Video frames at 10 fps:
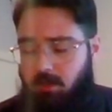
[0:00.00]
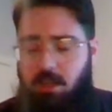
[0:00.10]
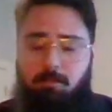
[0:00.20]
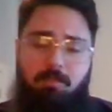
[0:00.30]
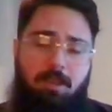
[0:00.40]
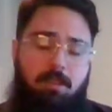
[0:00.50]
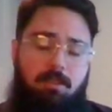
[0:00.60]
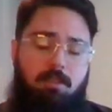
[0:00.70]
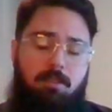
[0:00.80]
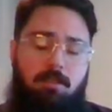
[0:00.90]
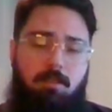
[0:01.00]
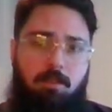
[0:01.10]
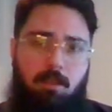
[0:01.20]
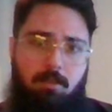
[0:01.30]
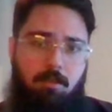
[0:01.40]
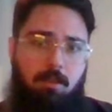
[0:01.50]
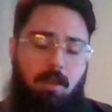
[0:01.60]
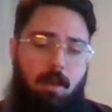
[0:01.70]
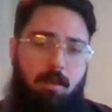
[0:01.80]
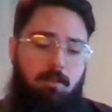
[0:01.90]
game phases and things like
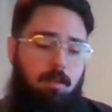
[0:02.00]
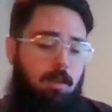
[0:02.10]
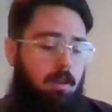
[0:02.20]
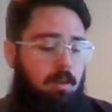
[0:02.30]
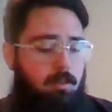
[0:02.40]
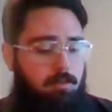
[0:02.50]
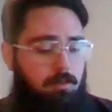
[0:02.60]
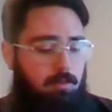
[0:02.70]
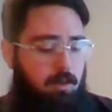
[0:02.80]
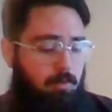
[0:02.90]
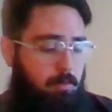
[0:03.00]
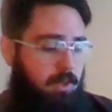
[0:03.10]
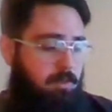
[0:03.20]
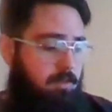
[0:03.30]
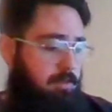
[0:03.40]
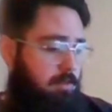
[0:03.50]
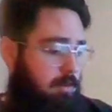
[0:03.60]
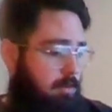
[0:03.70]
that so that everybody's,